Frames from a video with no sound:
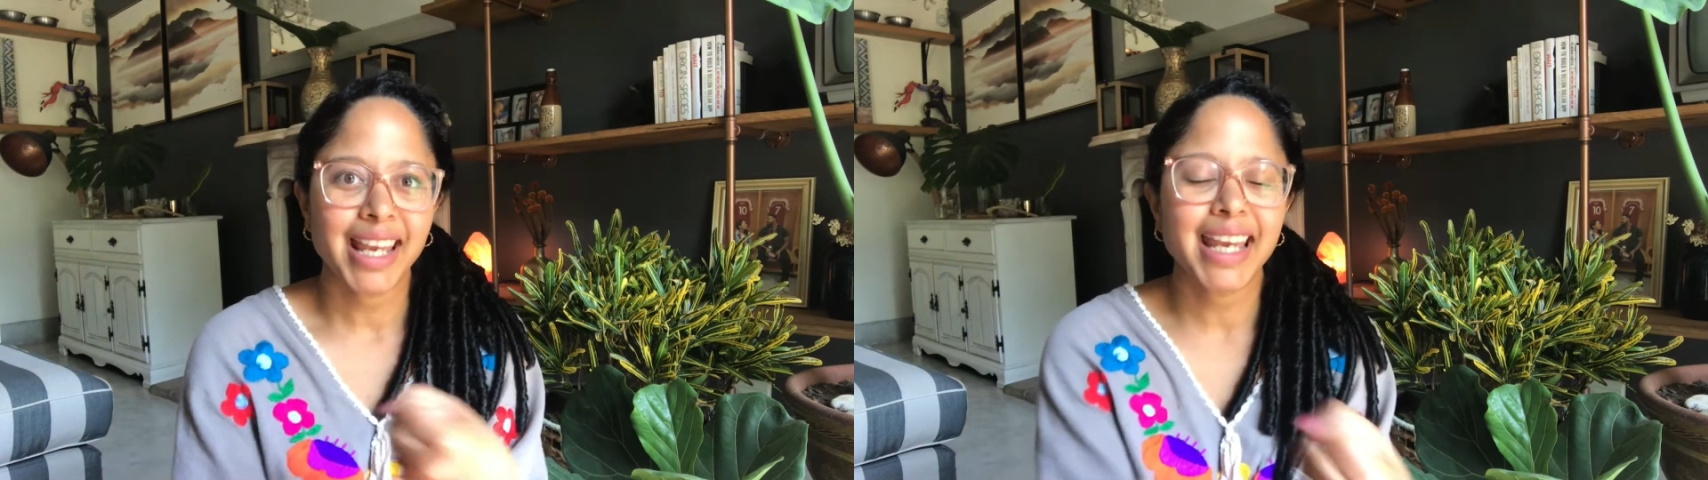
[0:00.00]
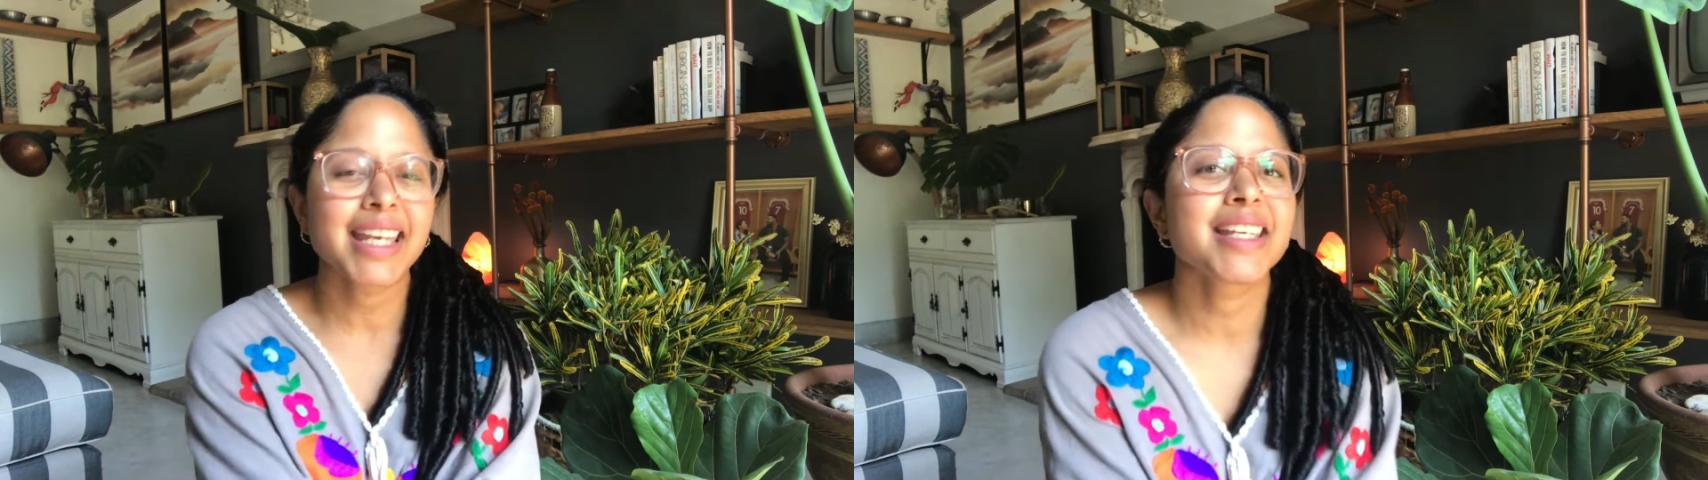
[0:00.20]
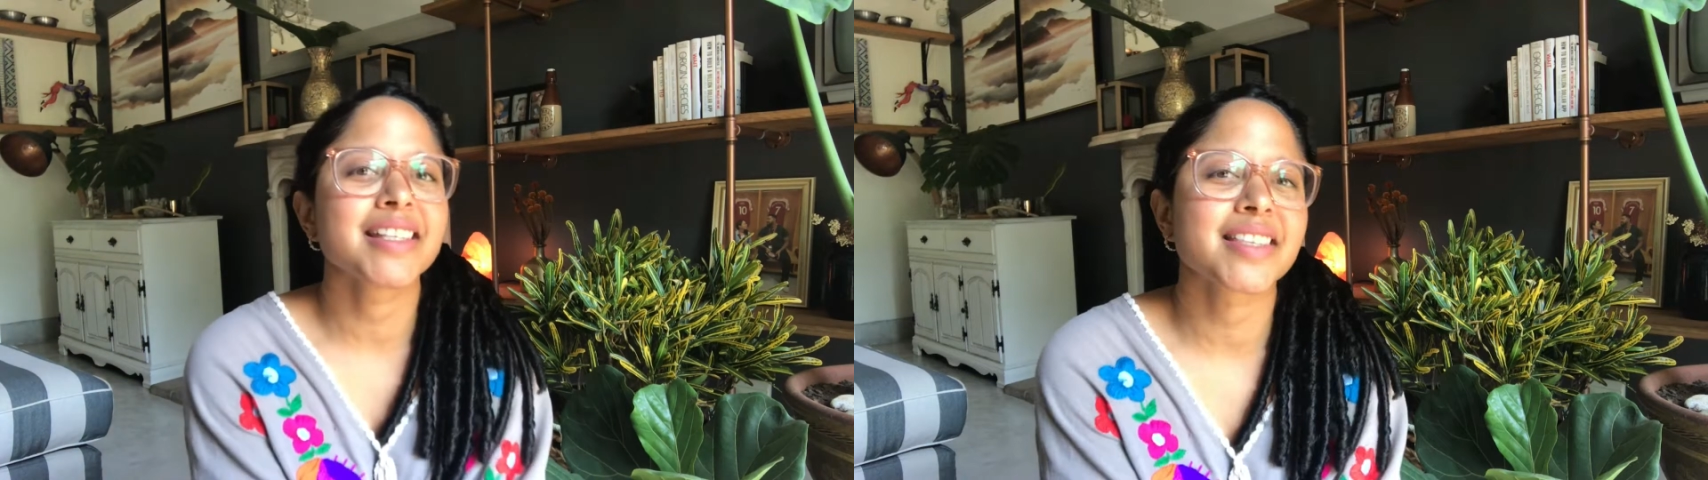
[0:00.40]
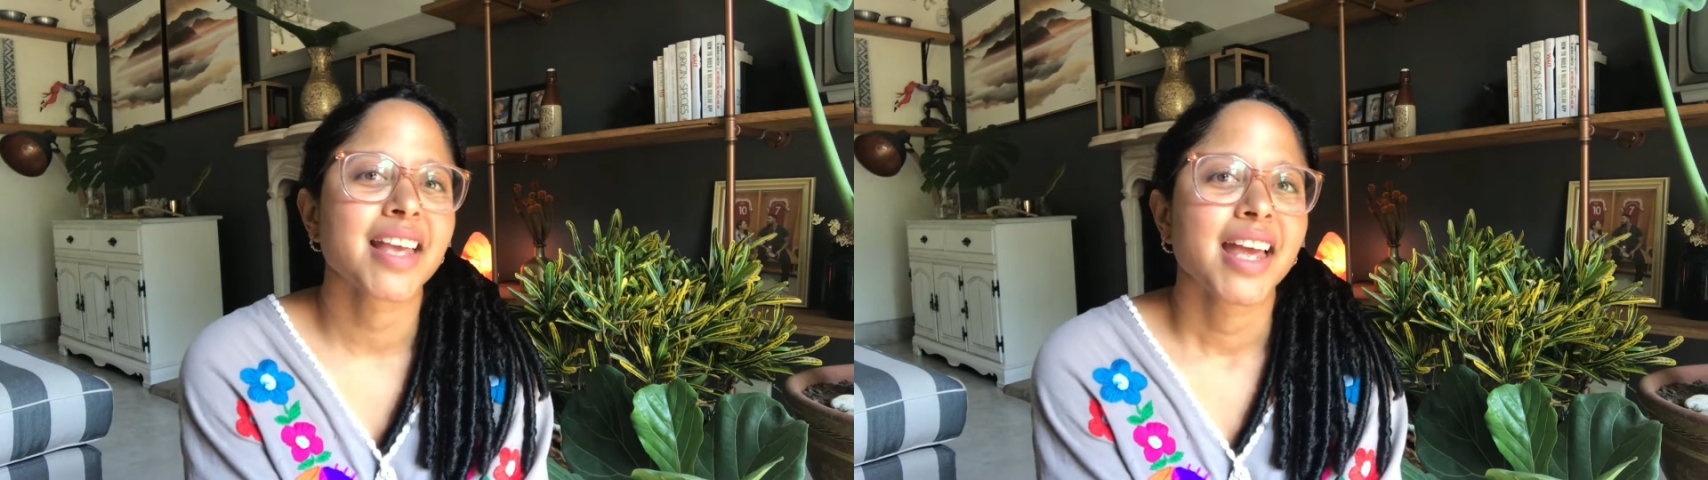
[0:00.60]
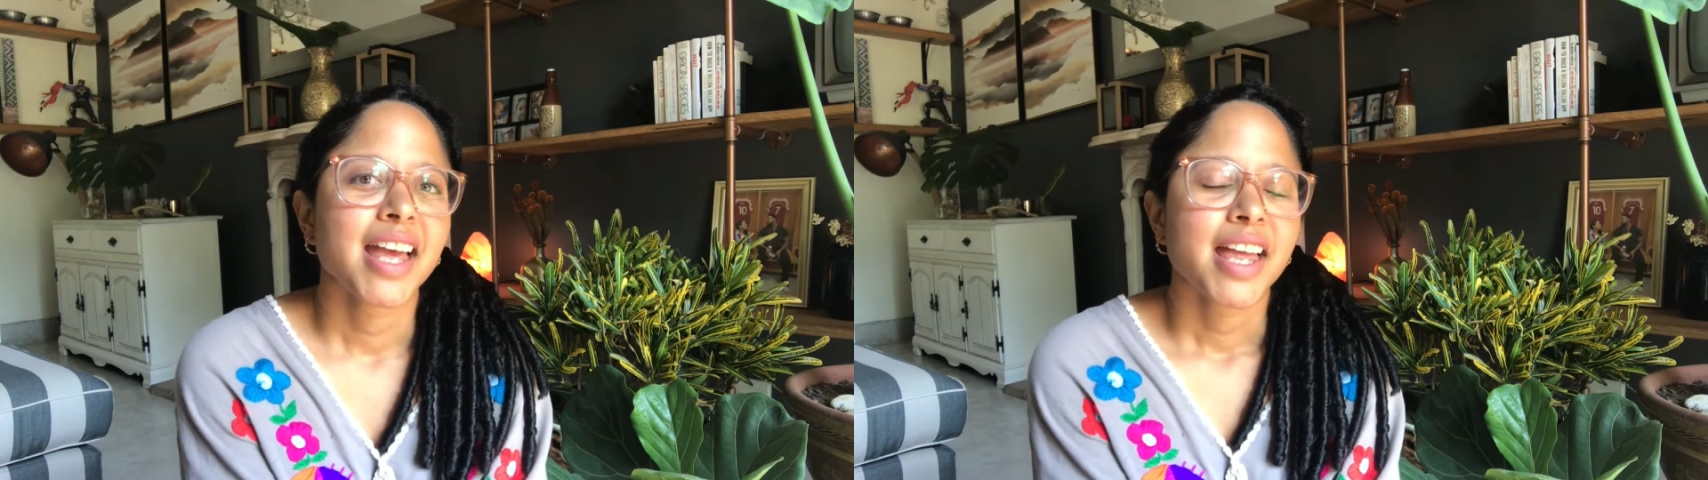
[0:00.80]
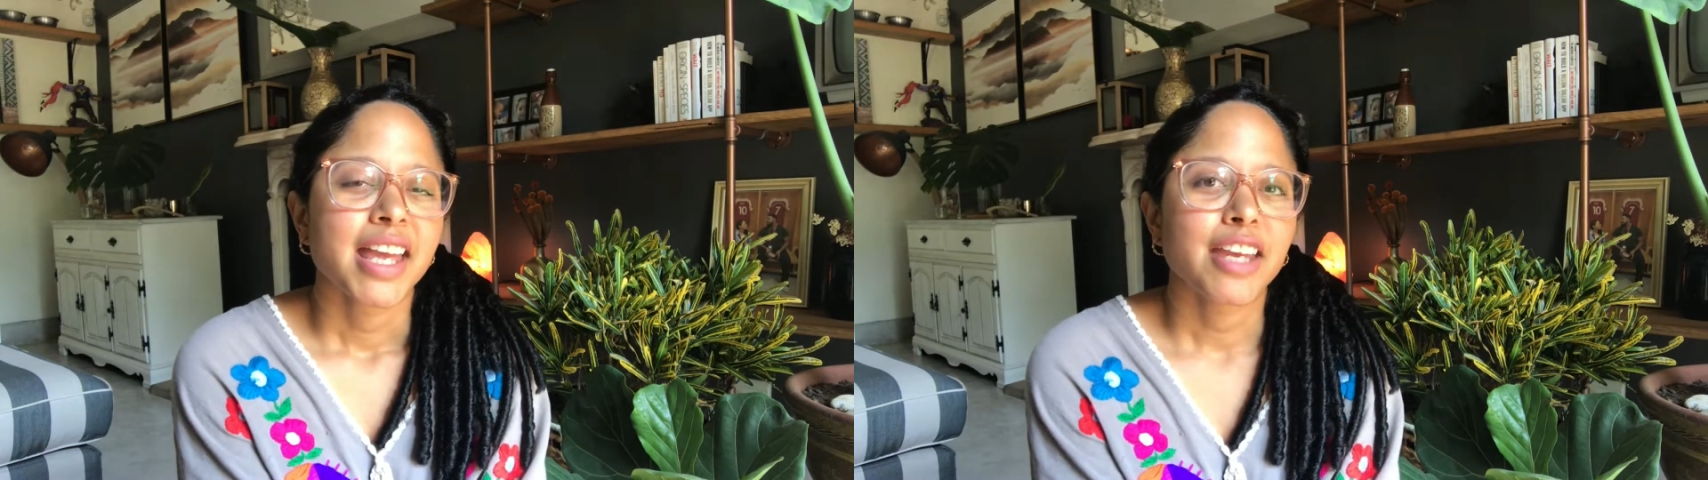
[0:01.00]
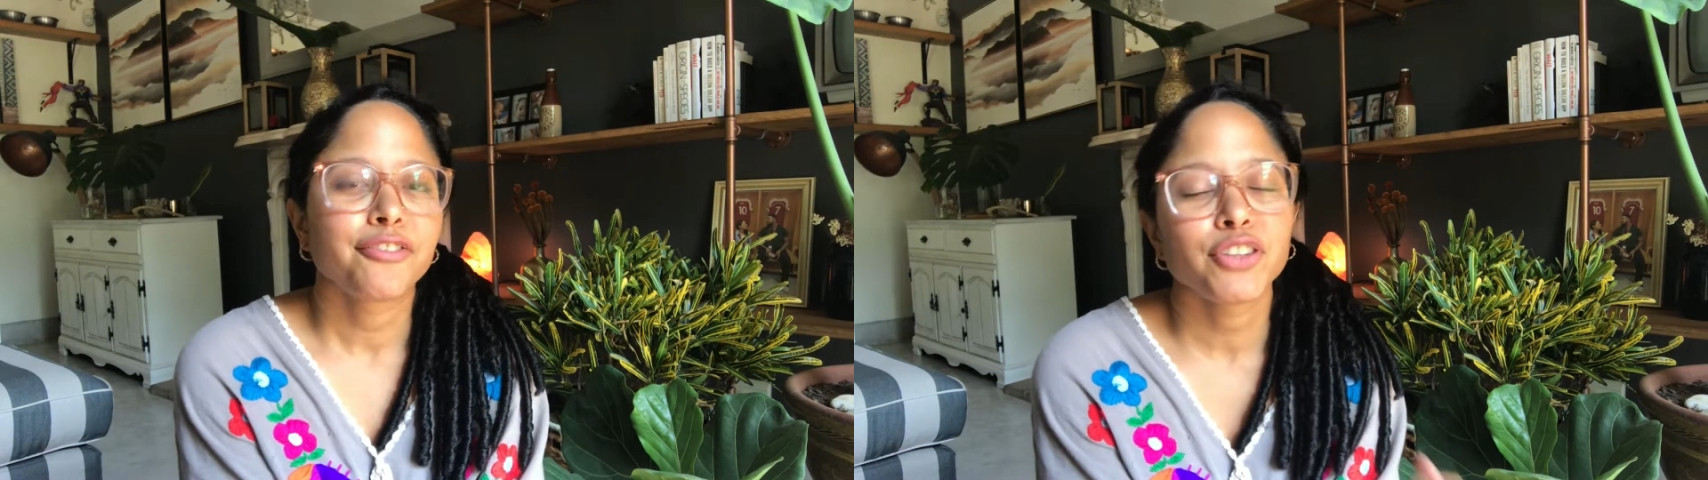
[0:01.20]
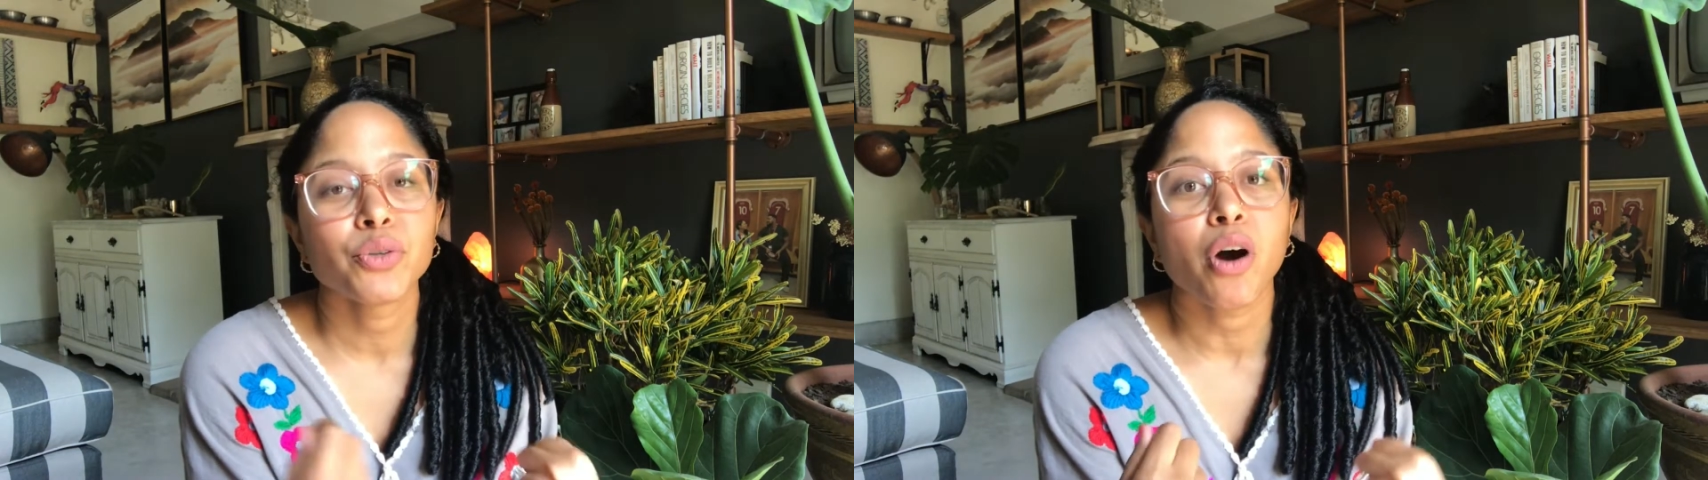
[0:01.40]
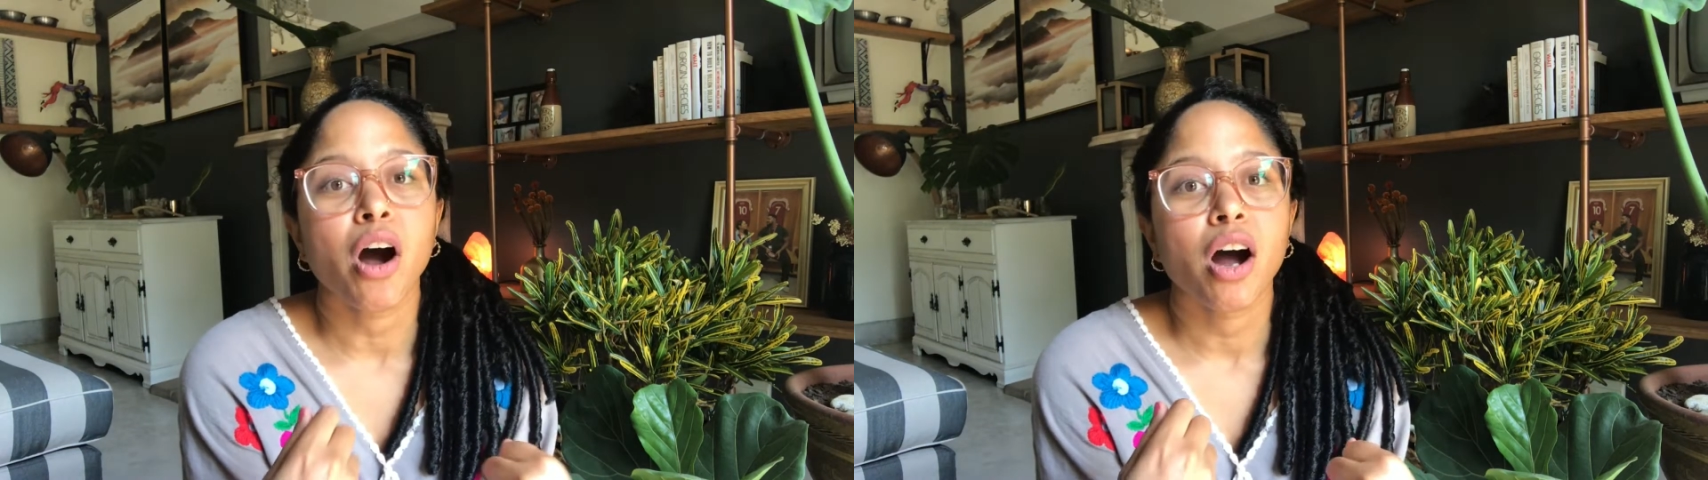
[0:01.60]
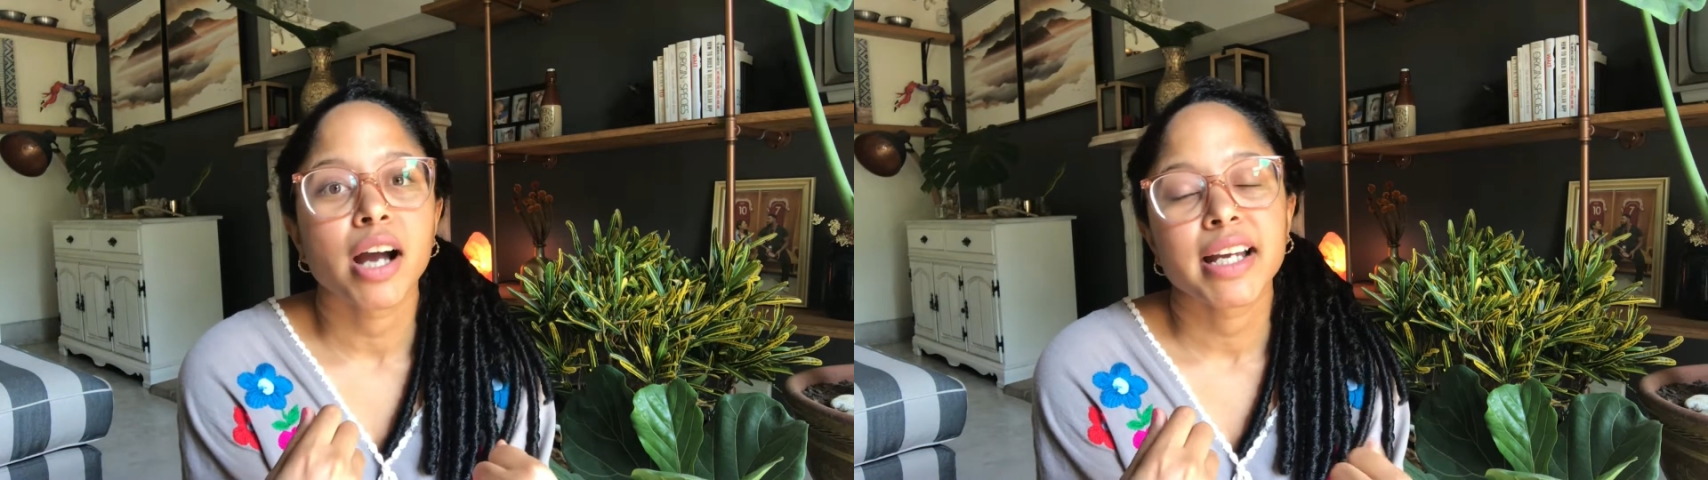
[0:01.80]
is if you
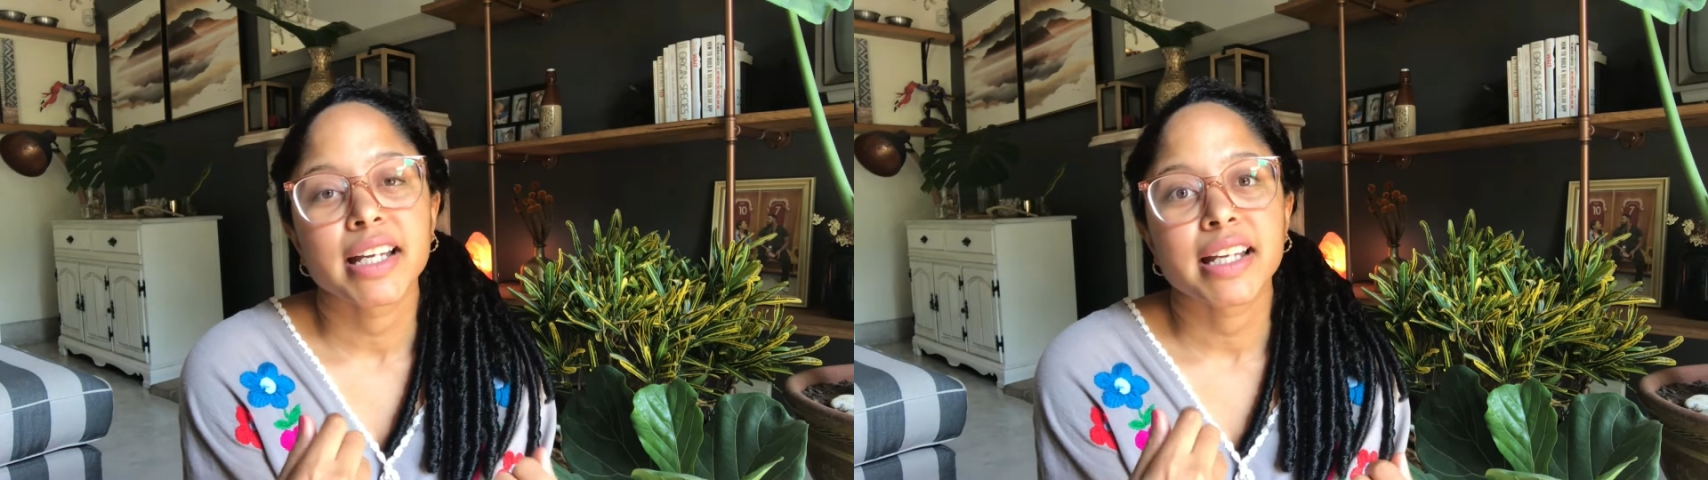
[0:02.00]
are